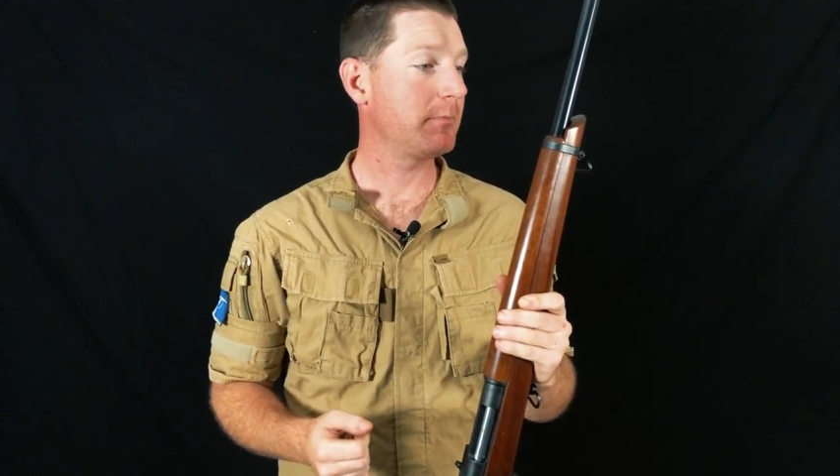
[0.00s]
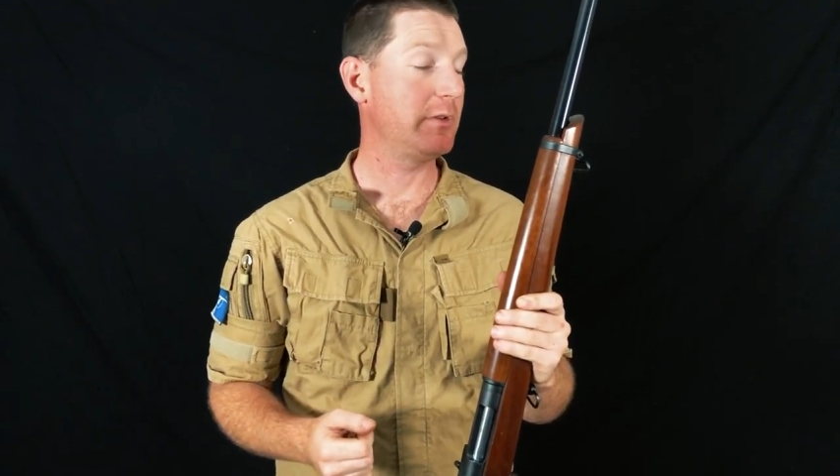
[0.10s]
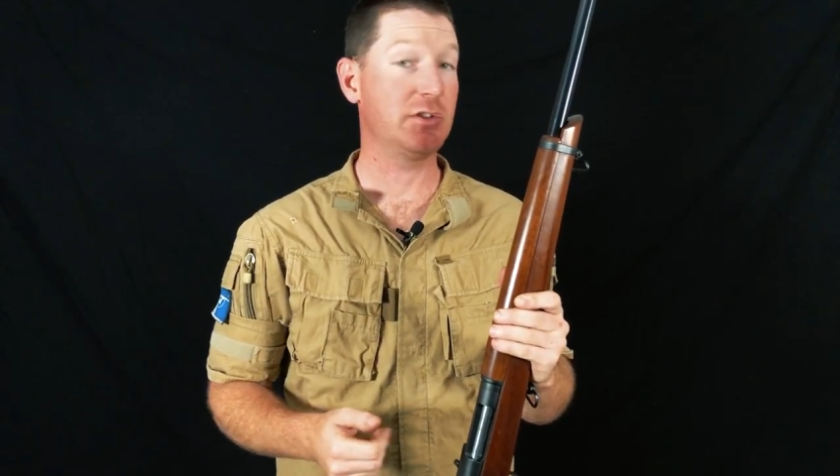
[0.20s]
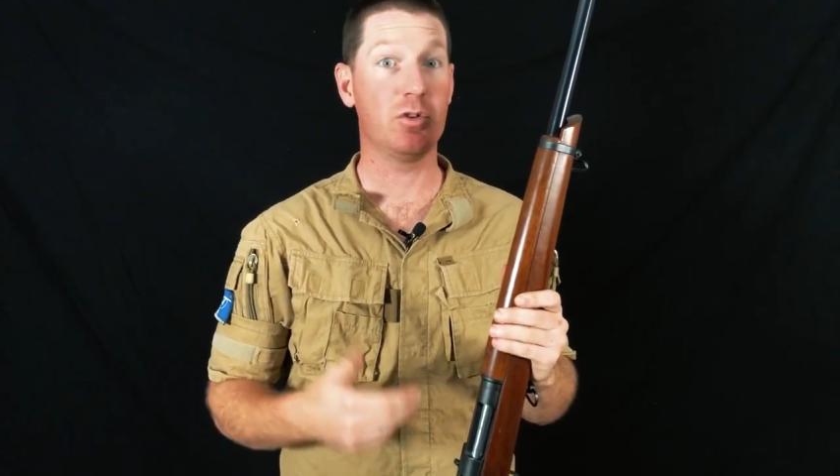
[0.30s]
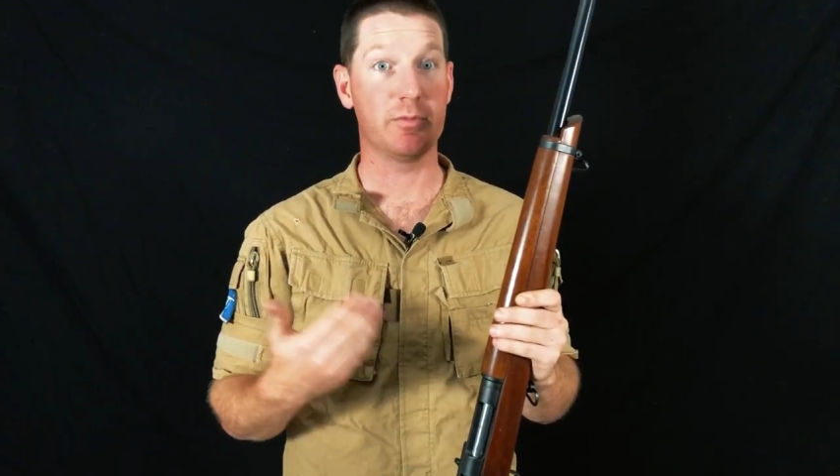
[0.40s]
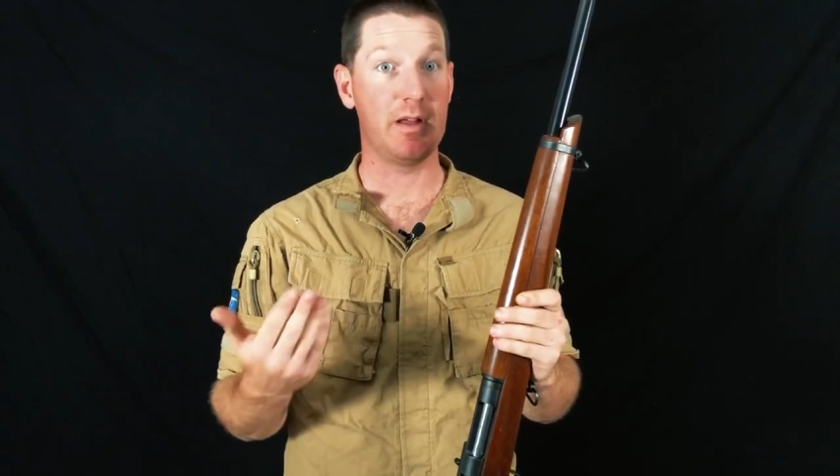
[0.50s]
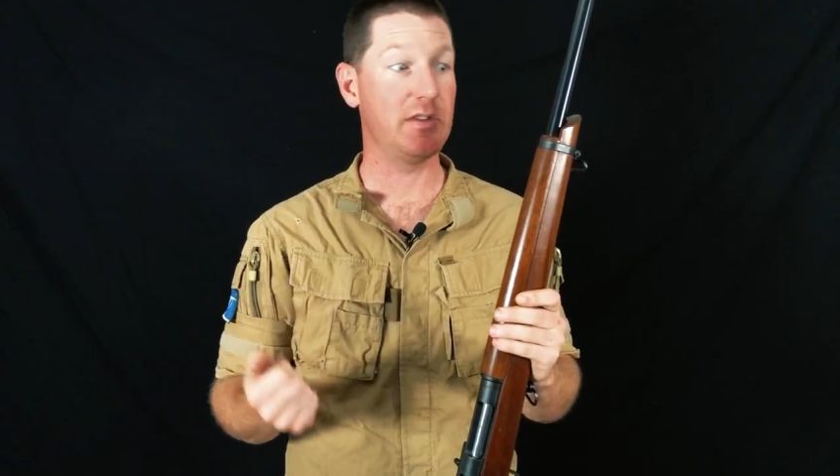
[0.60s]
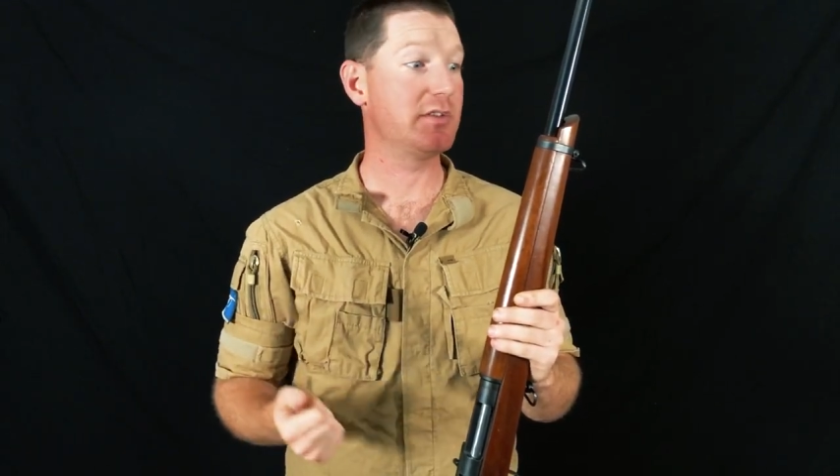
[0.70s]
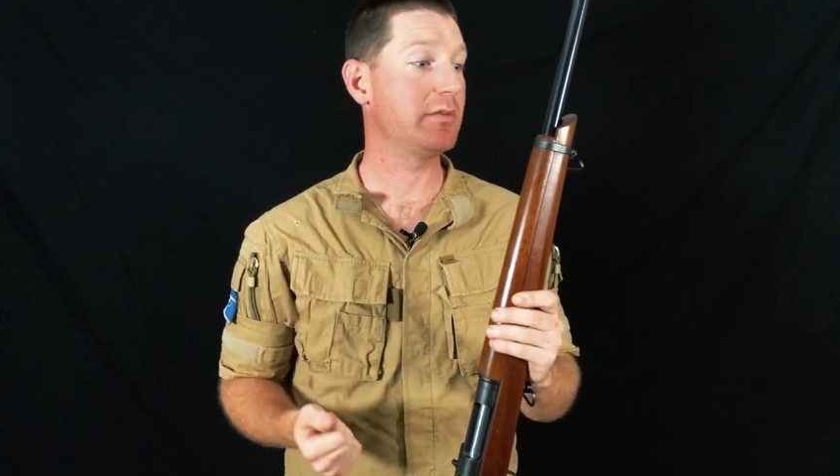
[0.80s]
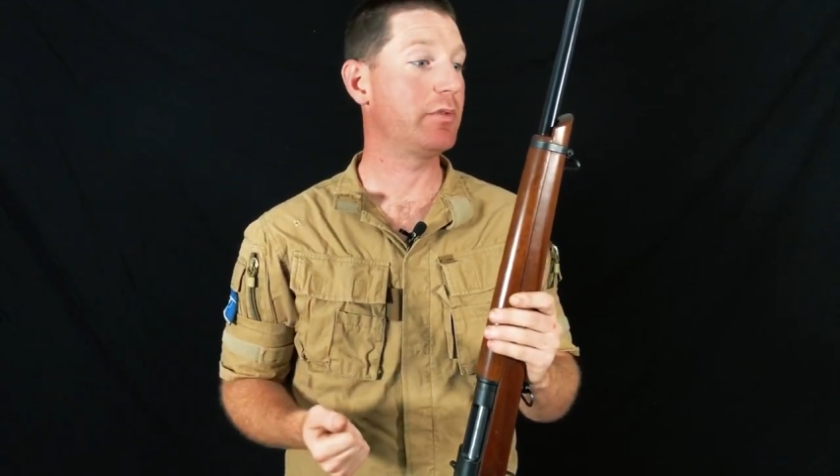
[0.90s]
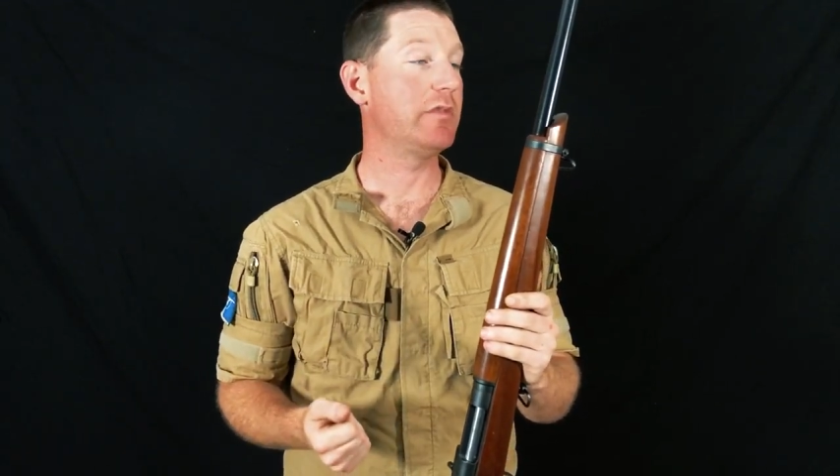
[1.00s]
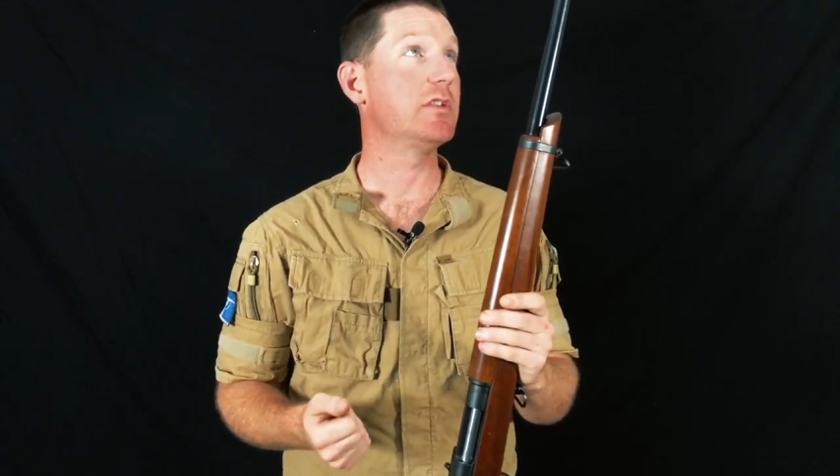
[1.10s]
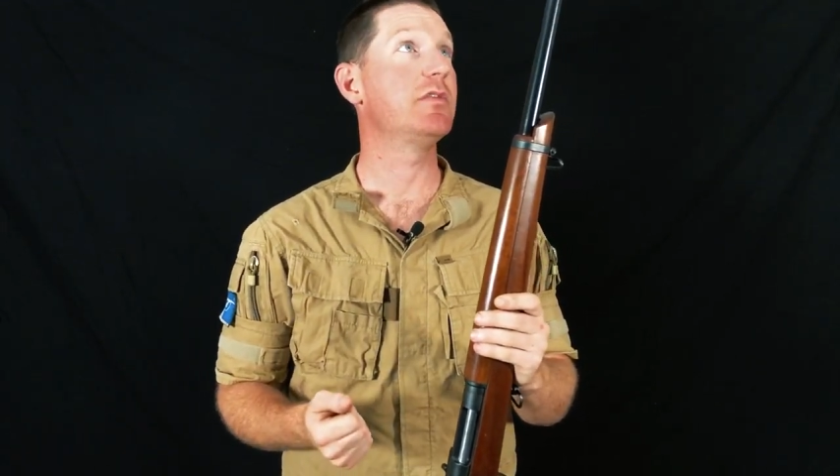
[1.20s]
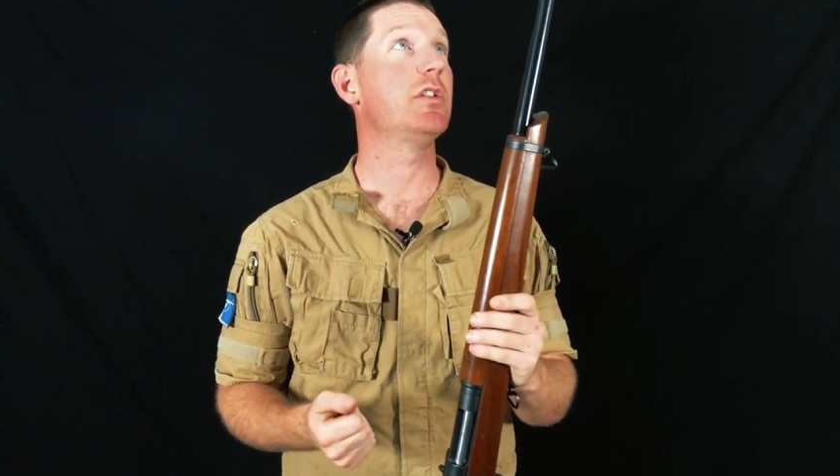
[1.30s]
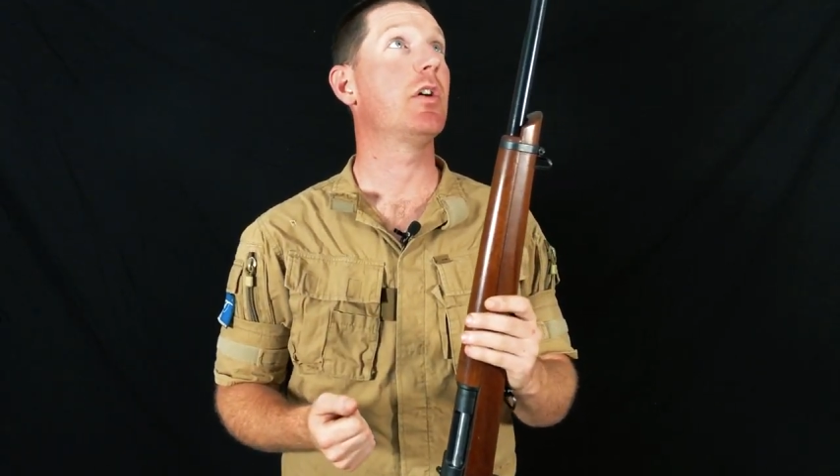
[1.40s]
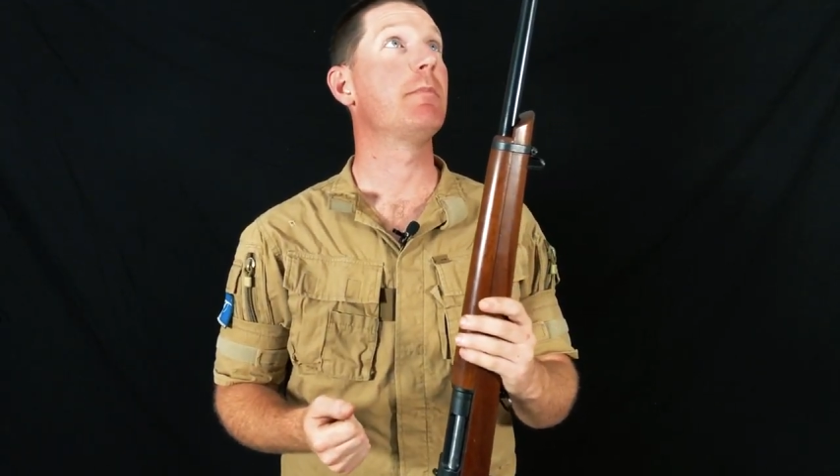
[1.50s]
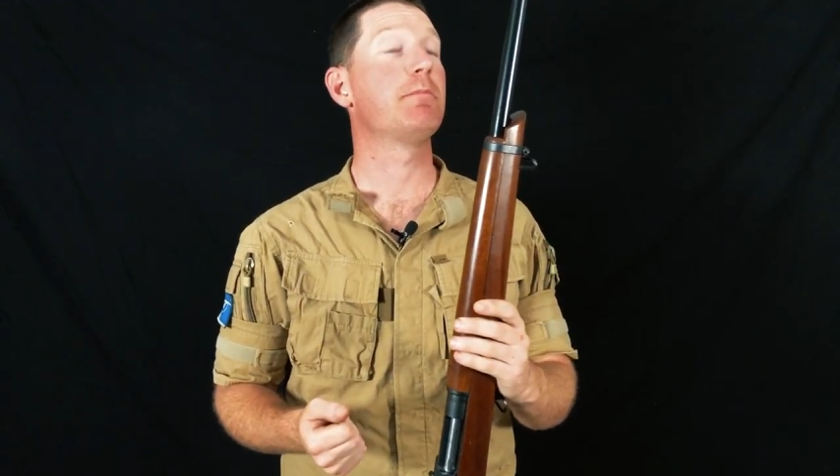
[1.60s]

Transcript: We talked about this in the previous video.